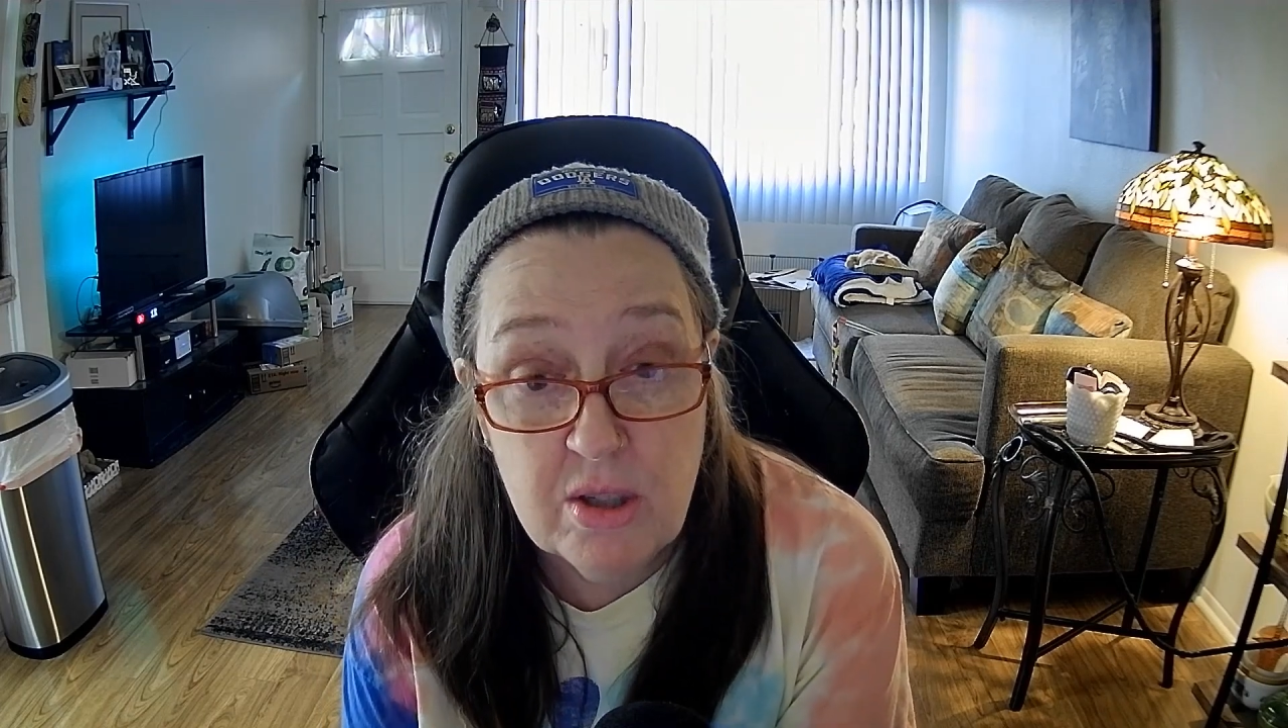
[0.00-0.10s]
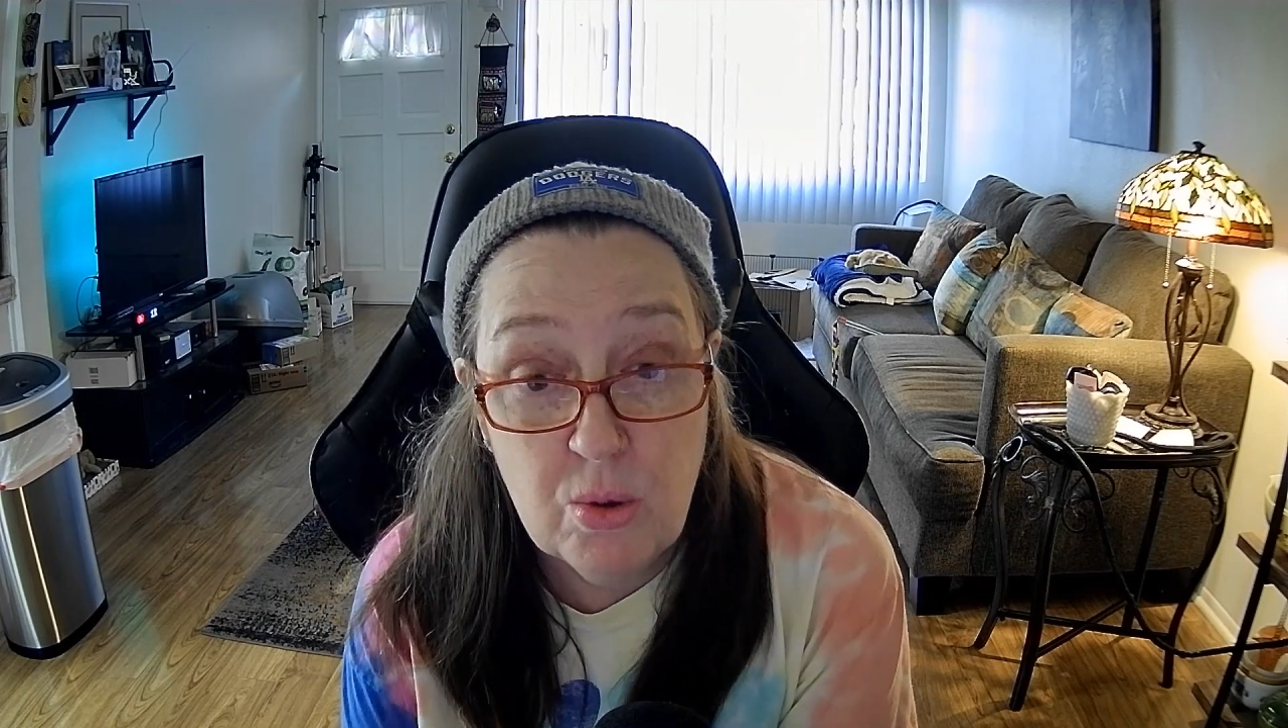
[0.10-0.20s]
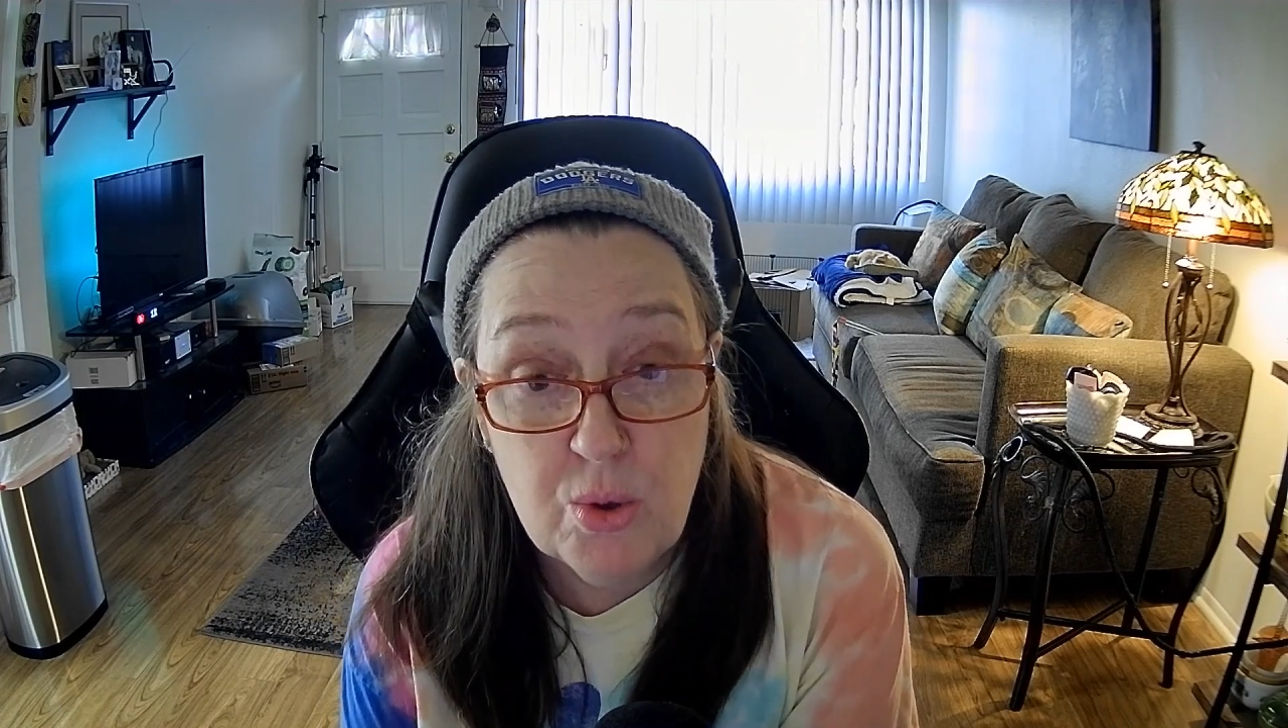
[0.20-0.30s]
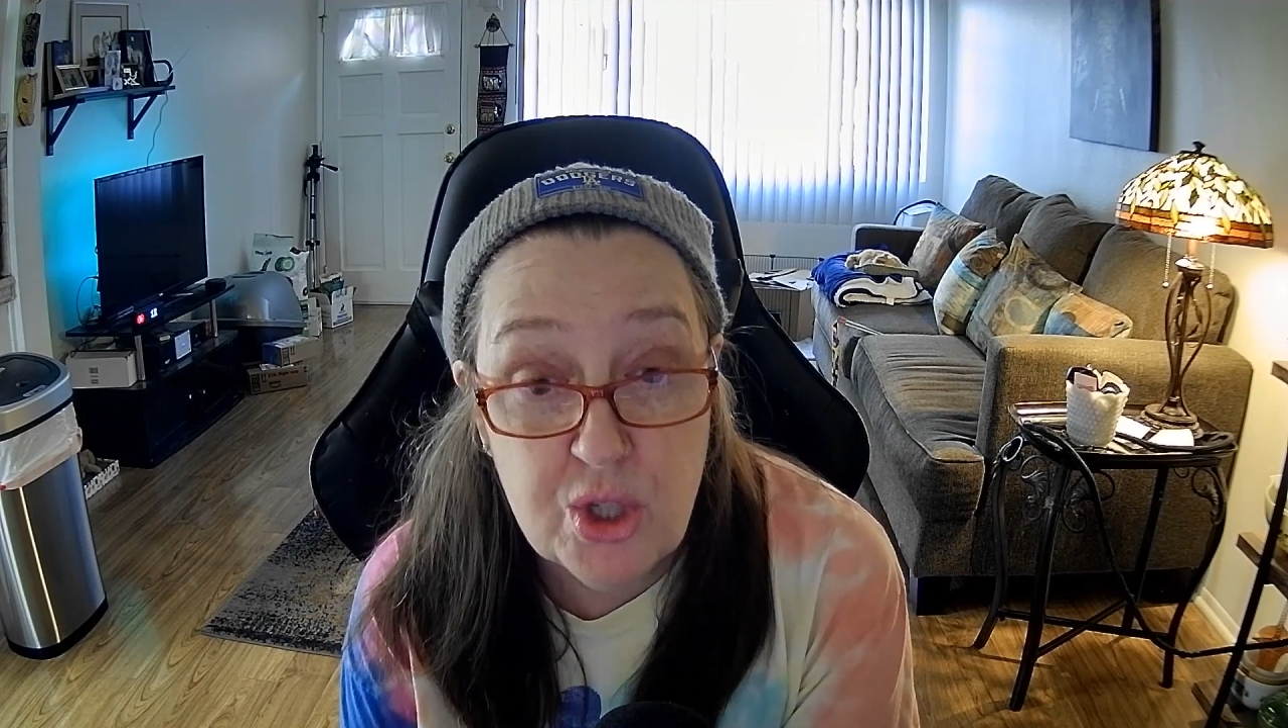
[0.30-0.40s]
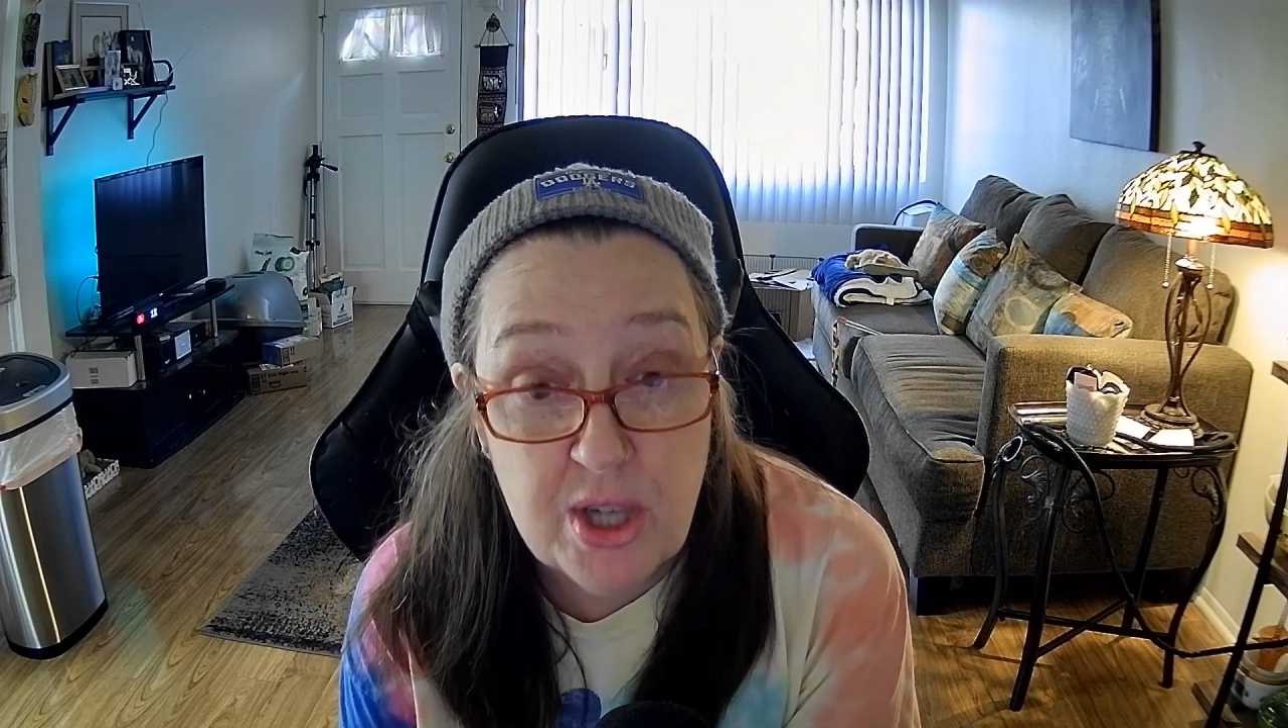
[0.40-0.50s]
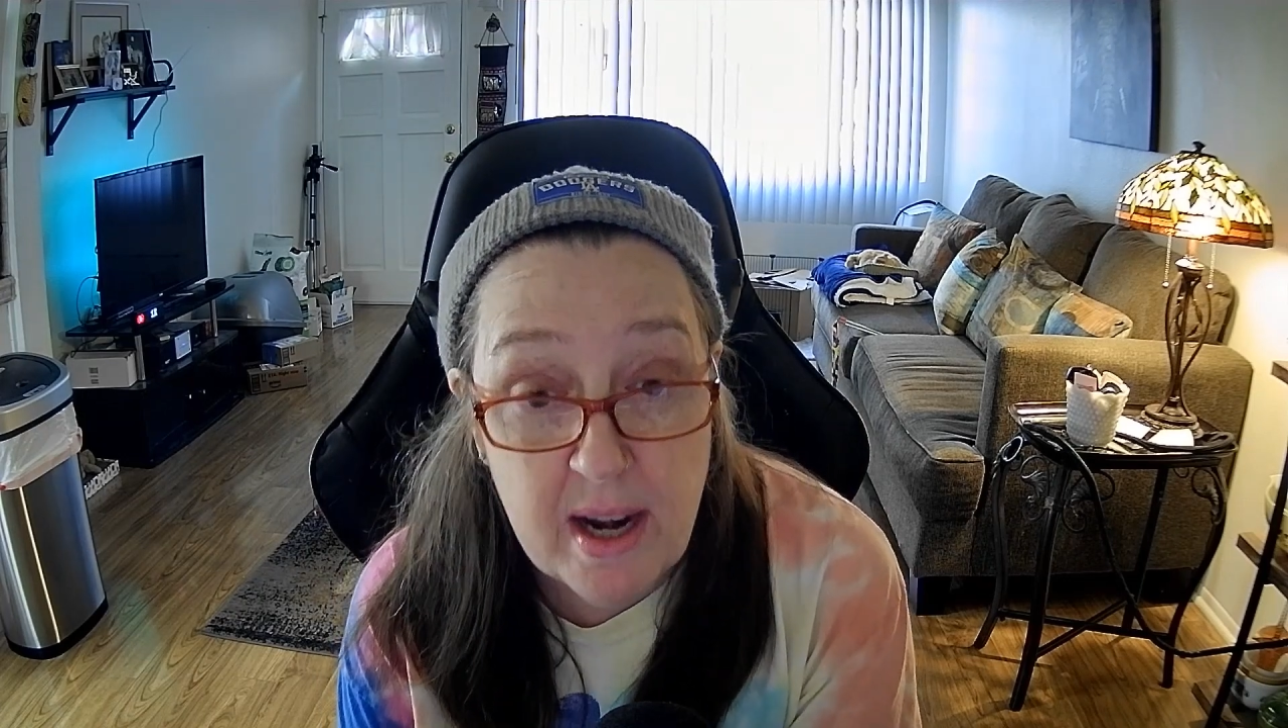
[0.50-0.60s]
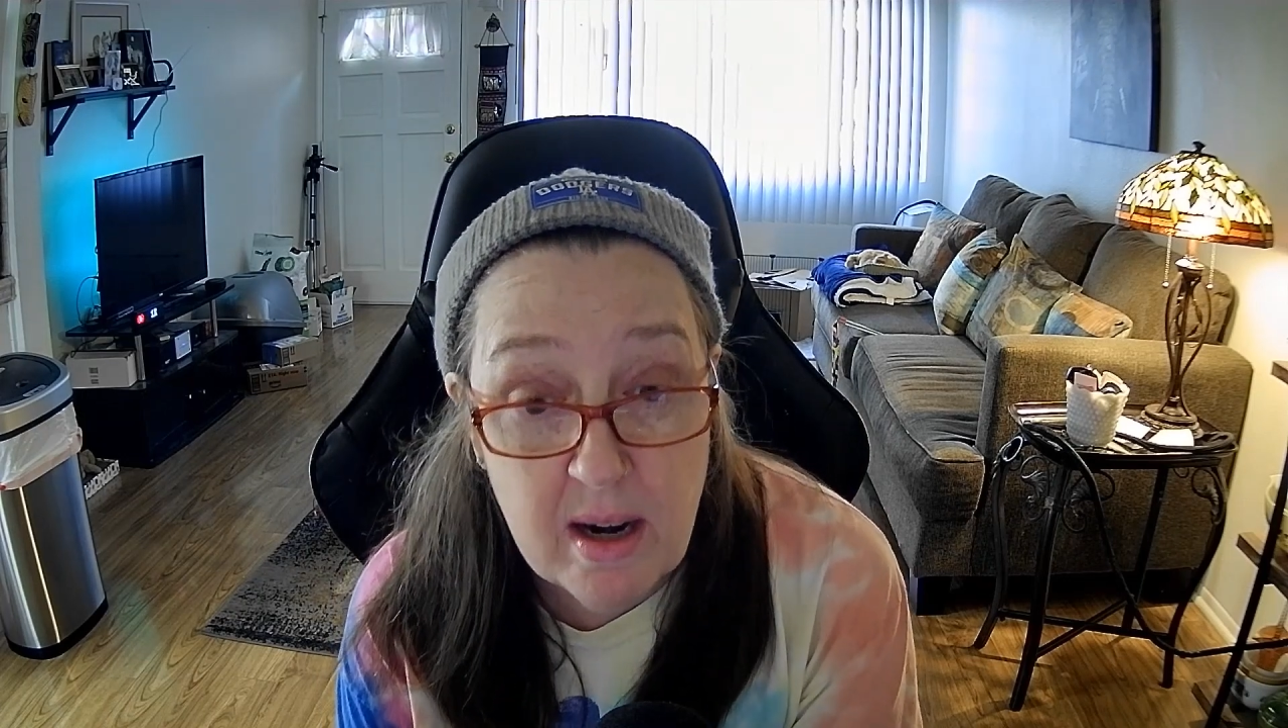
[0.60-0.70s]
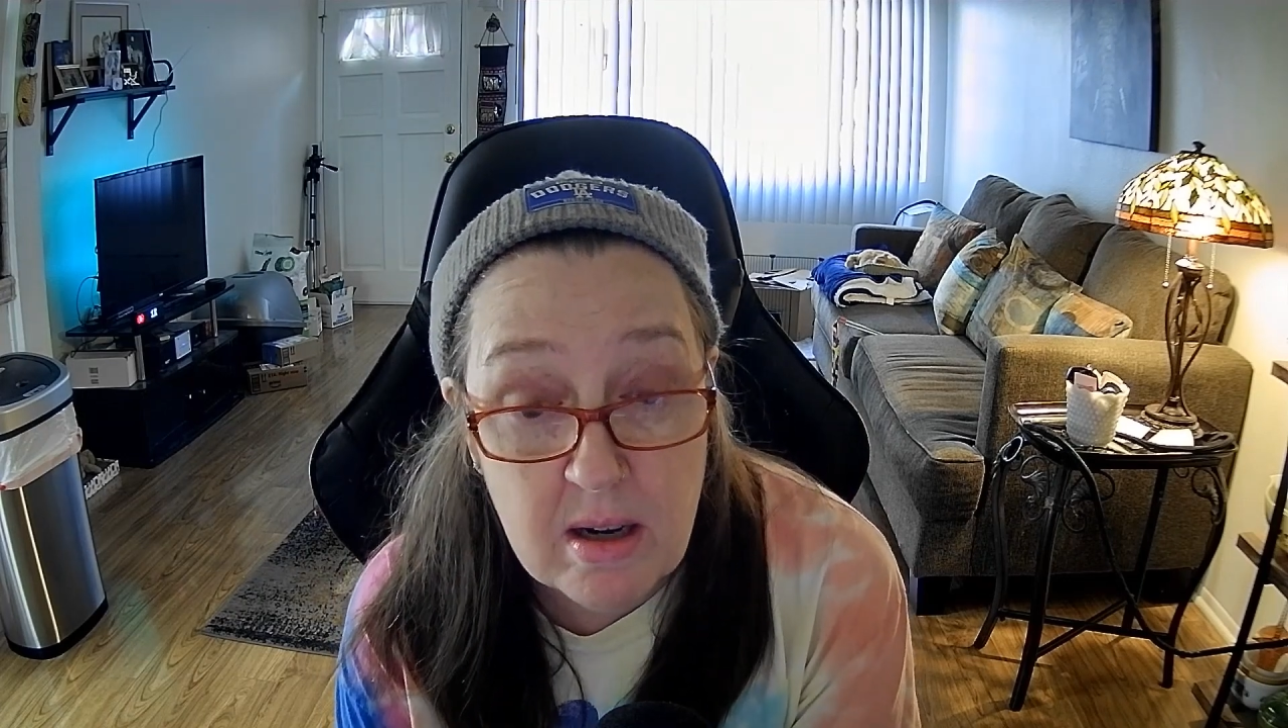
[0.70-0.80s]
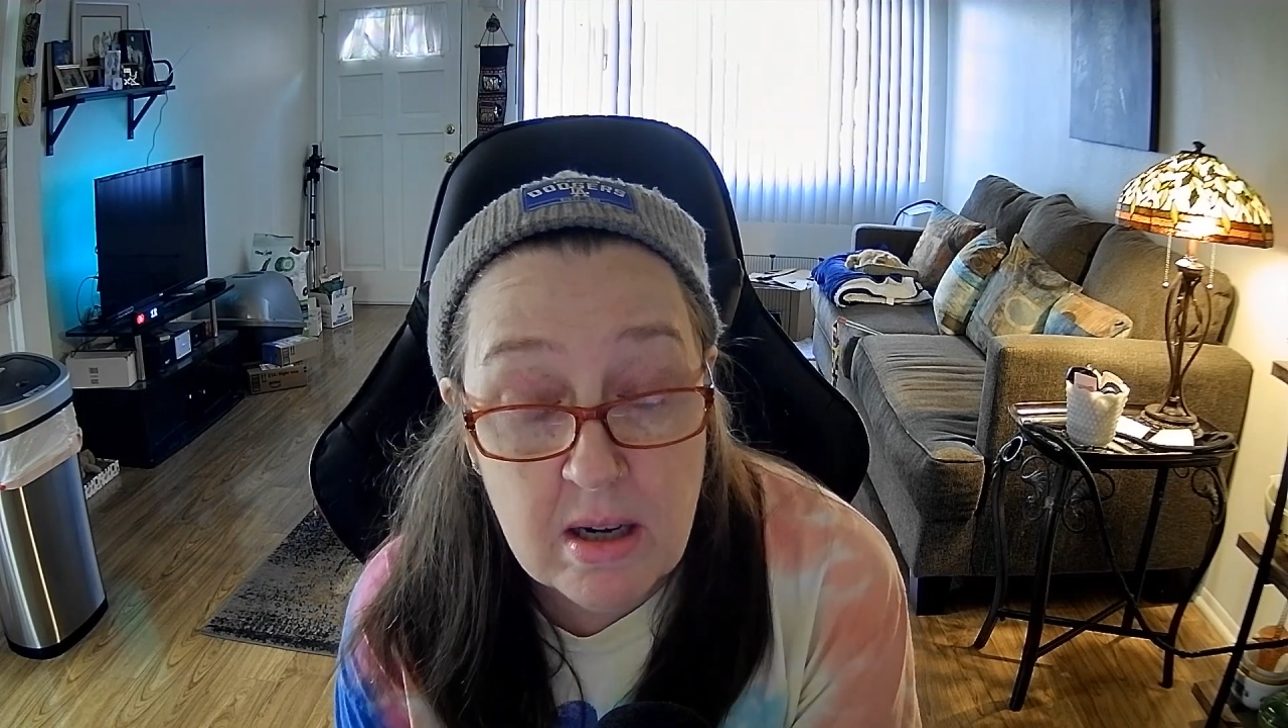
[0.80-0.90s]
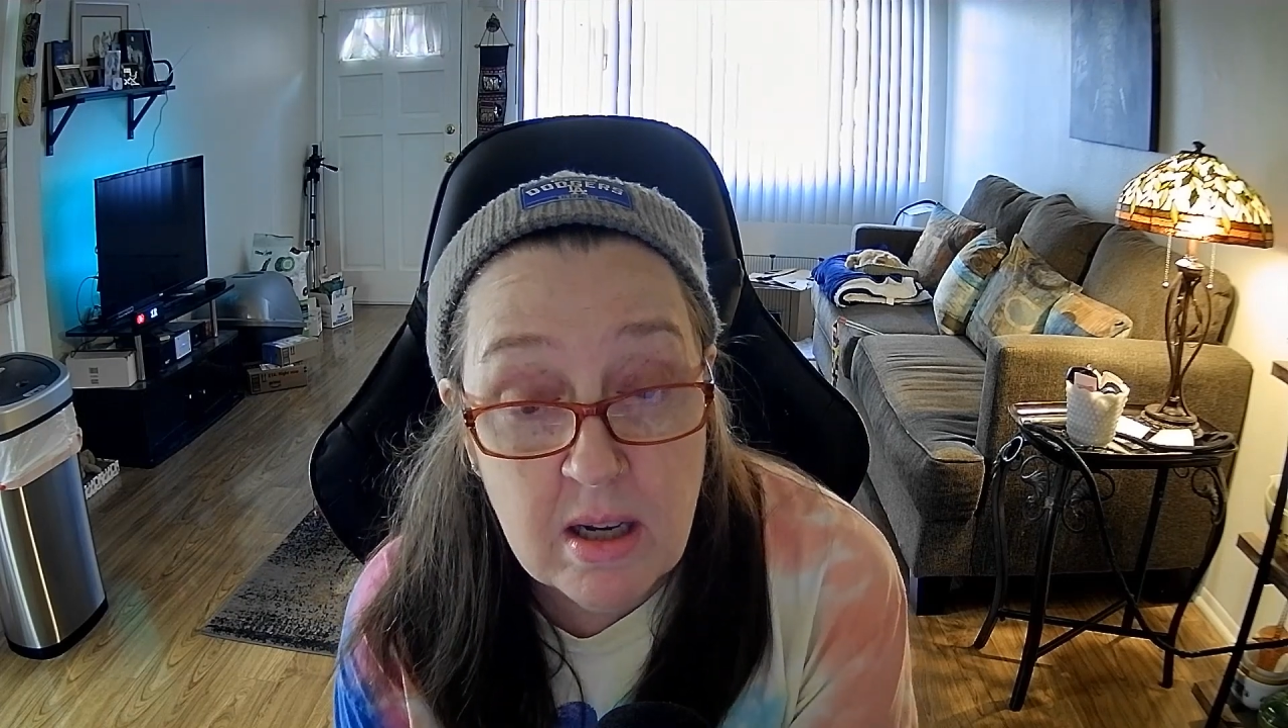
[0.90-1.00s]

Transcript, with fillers: to share